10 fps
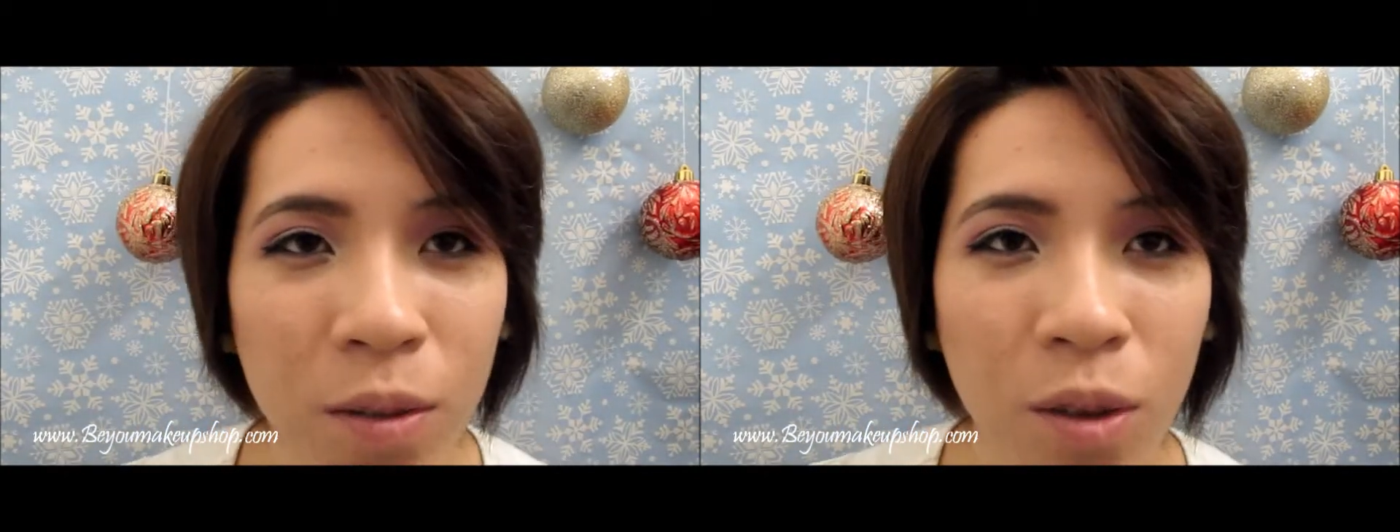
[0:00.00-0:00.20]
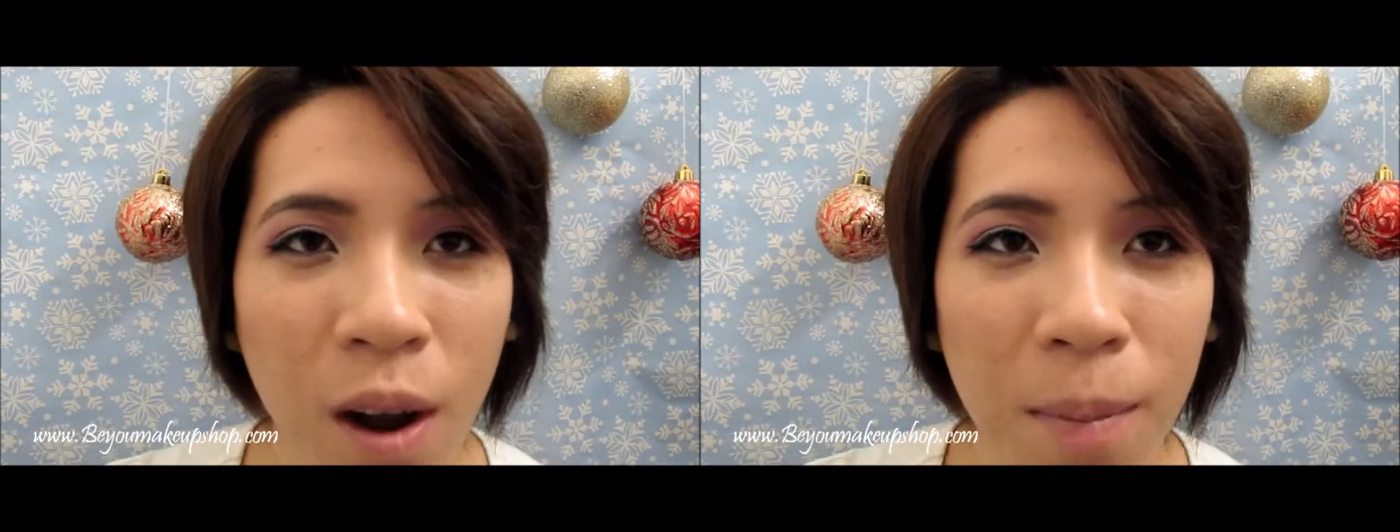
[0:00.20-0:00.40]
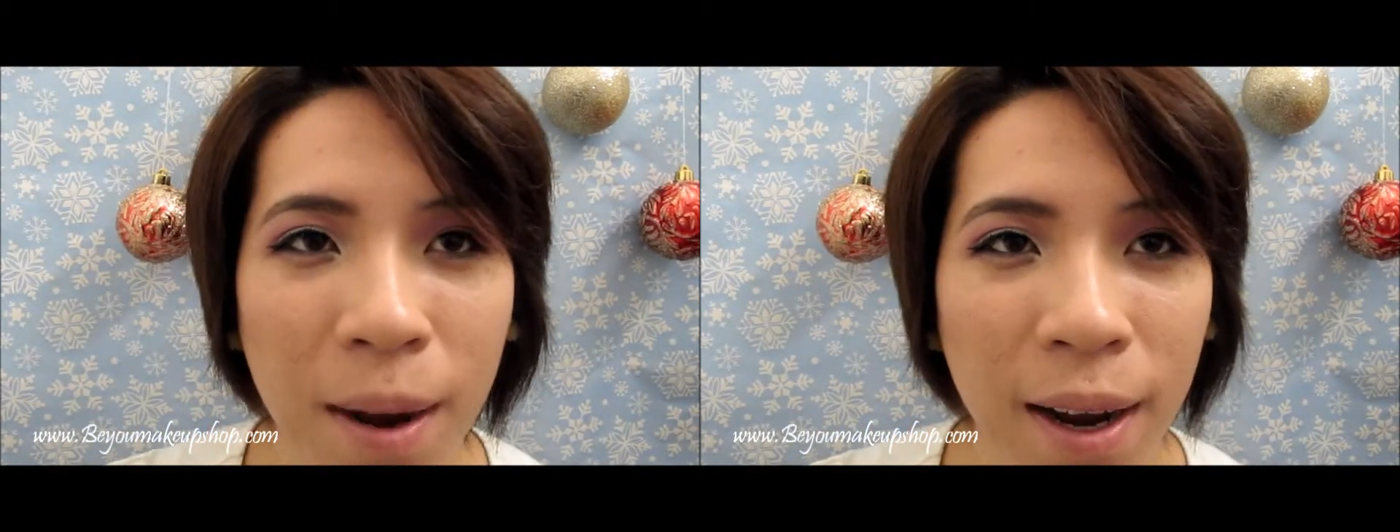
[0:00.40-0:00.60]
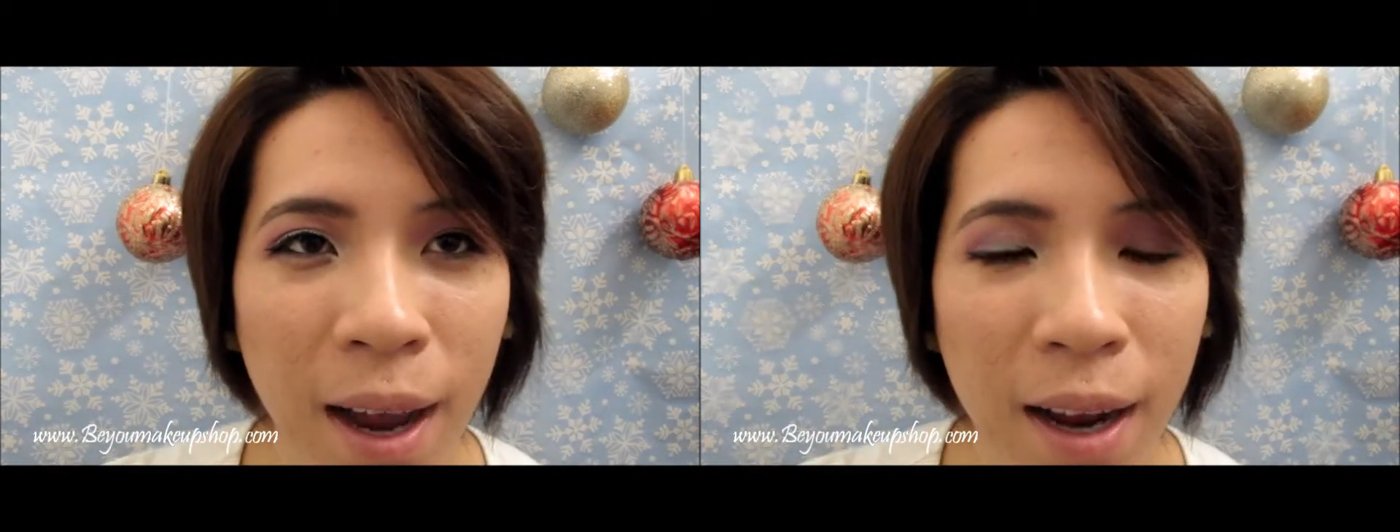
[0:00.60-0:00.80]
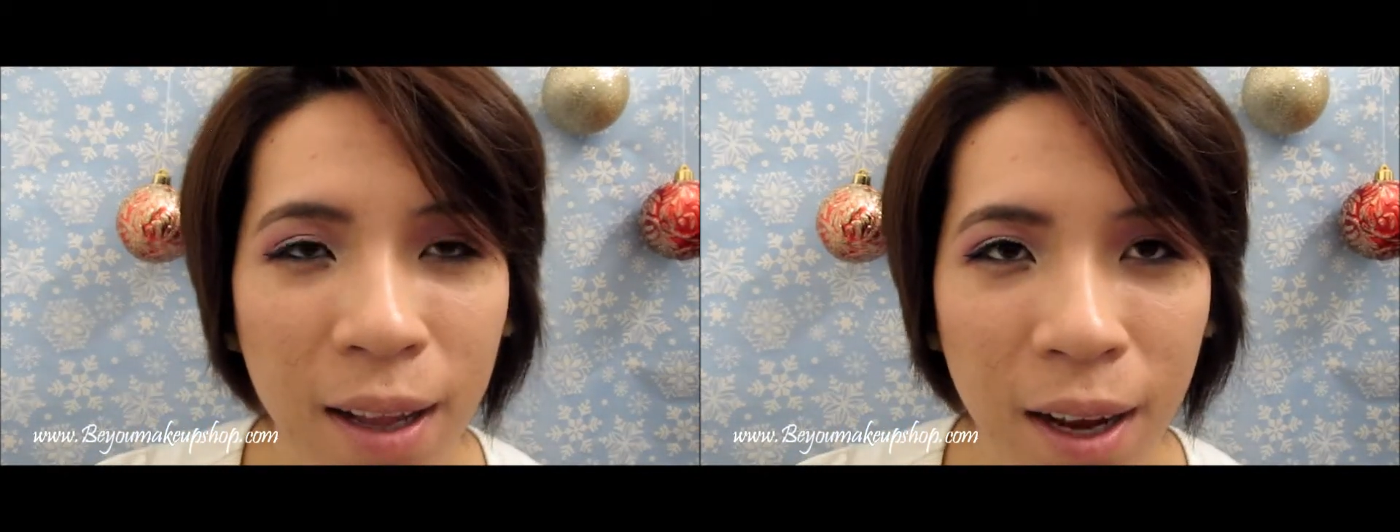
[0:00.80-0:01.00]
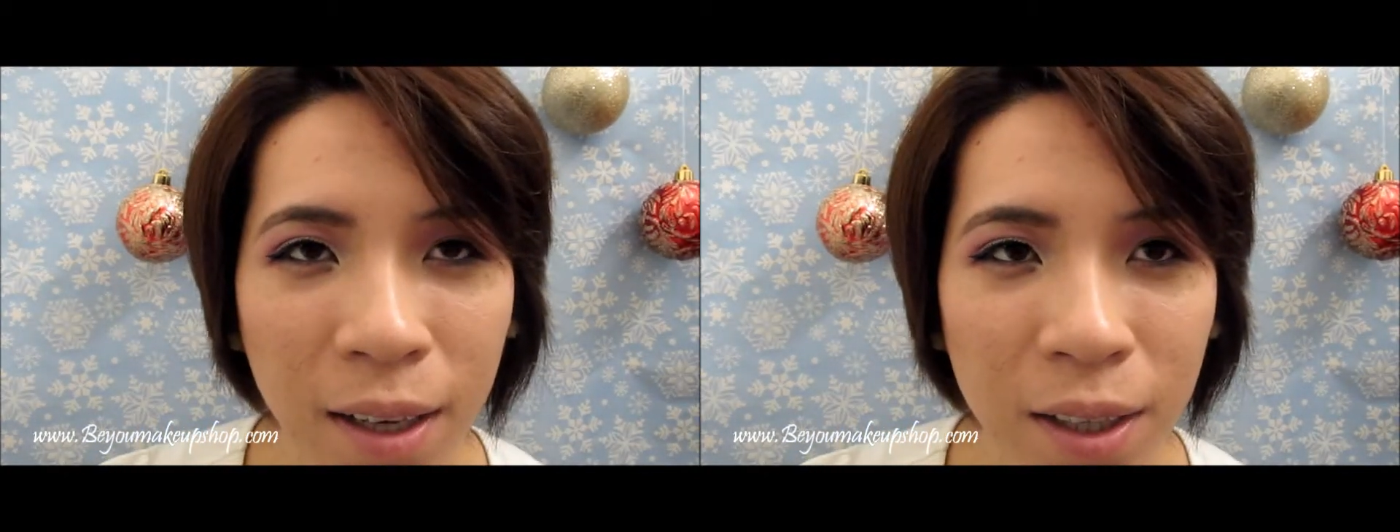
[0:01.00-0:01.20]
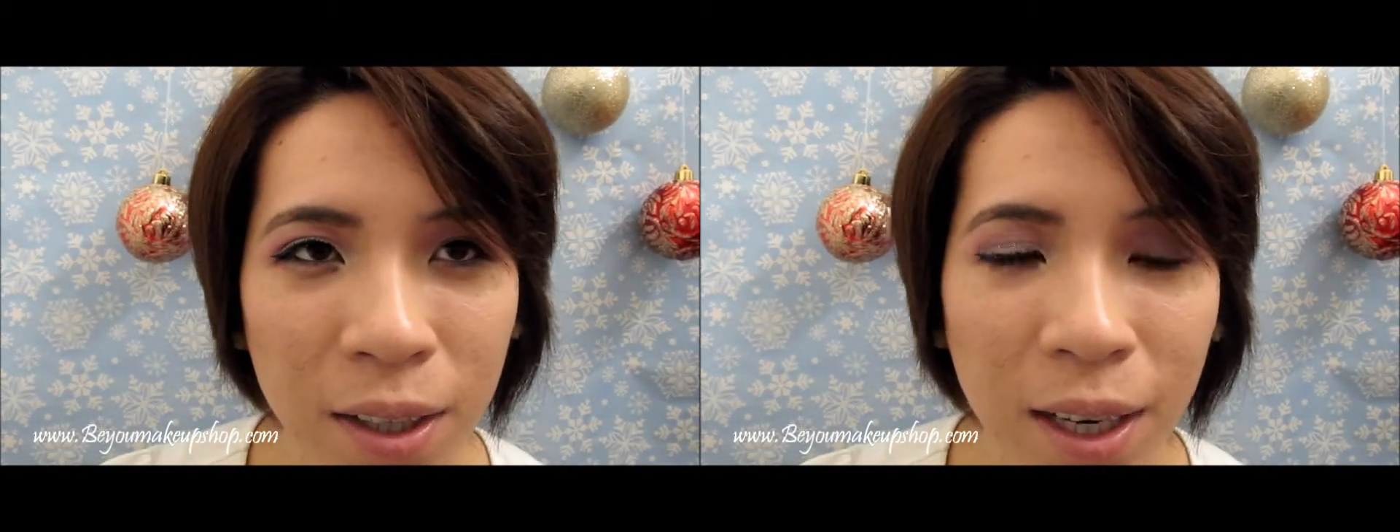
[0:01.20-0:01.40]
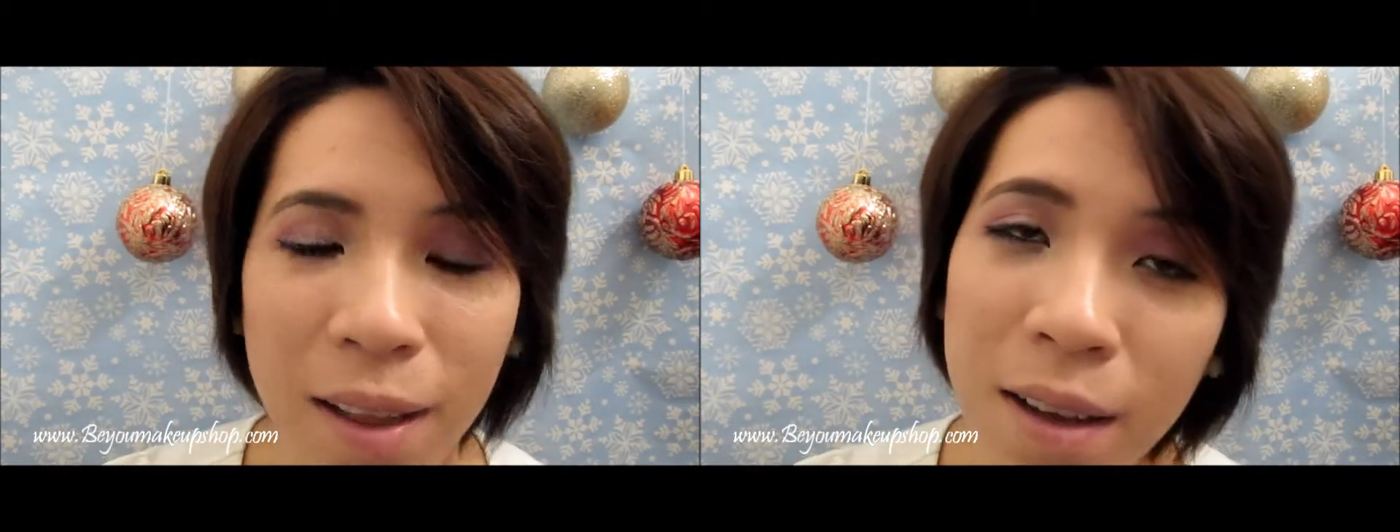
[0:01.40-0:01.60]
draw my
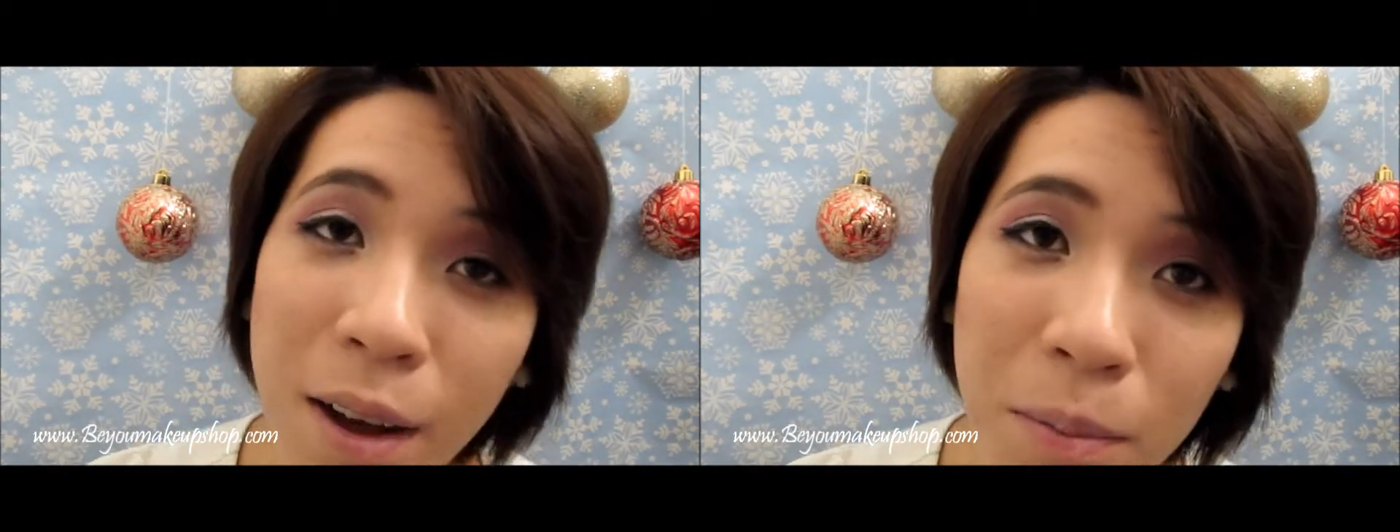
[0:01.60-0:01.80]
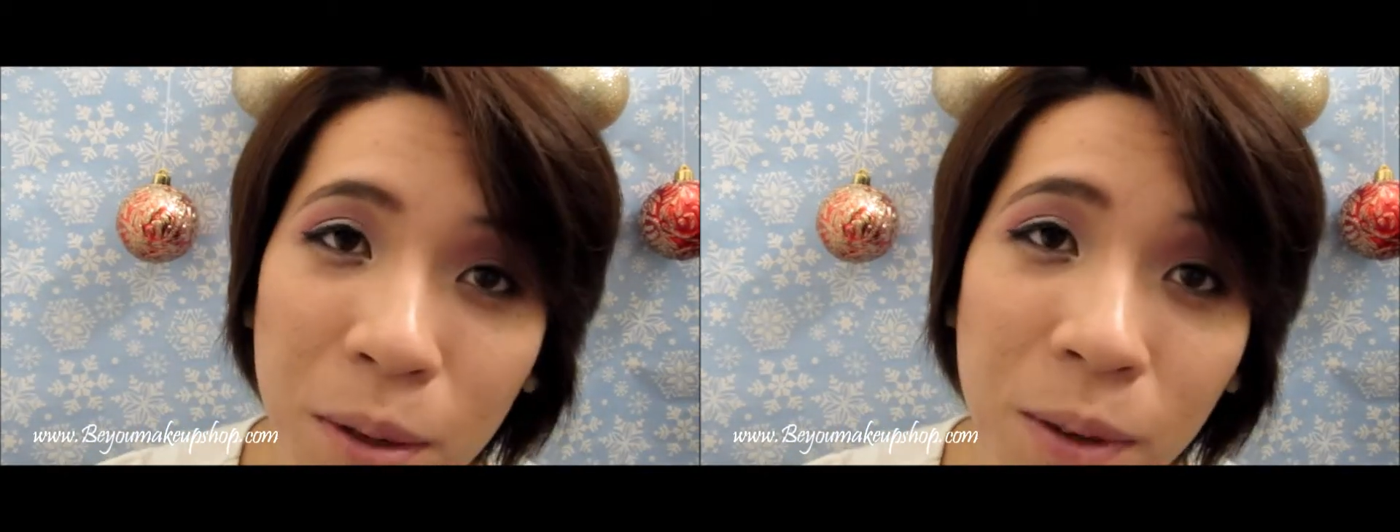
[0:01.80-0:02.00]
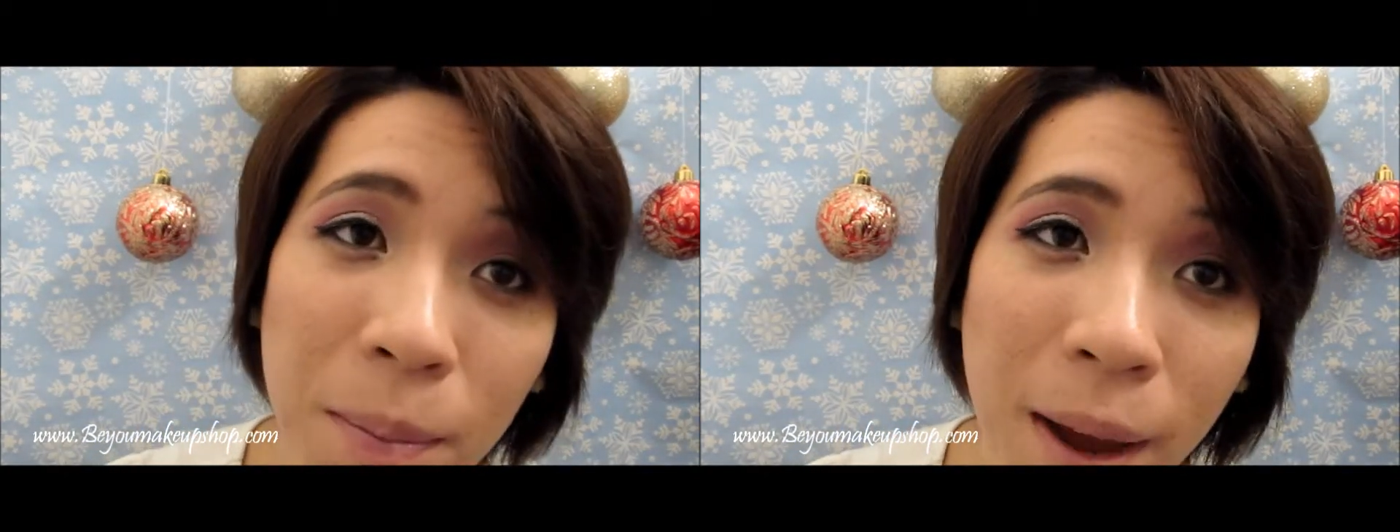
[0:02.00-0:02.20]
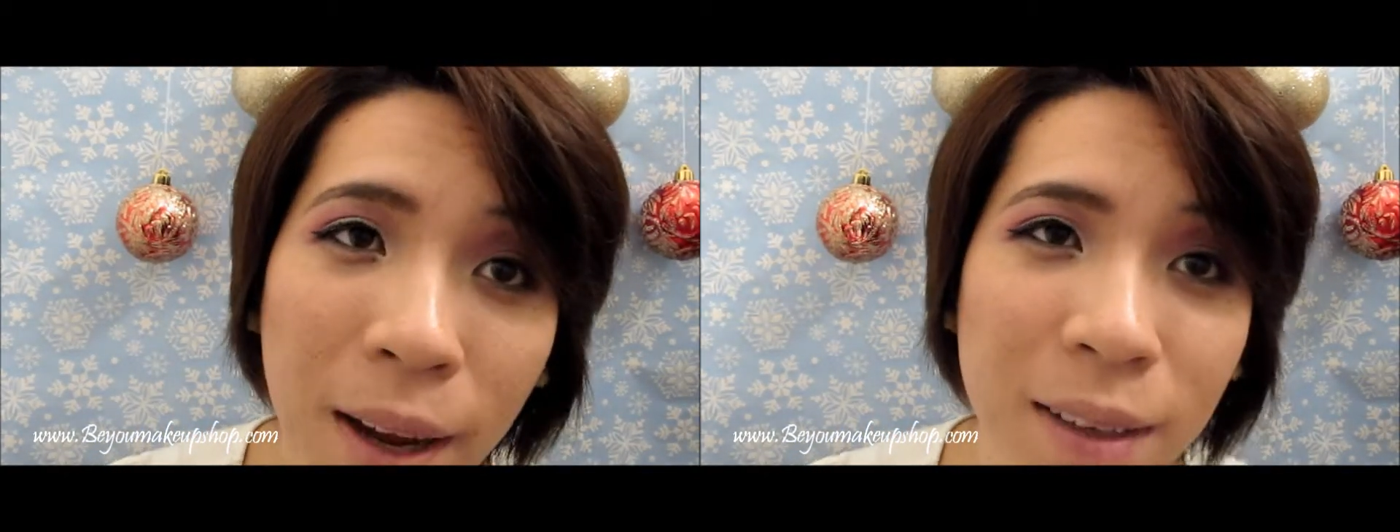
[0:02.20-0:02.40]
eyeliner, and then I'll be right back.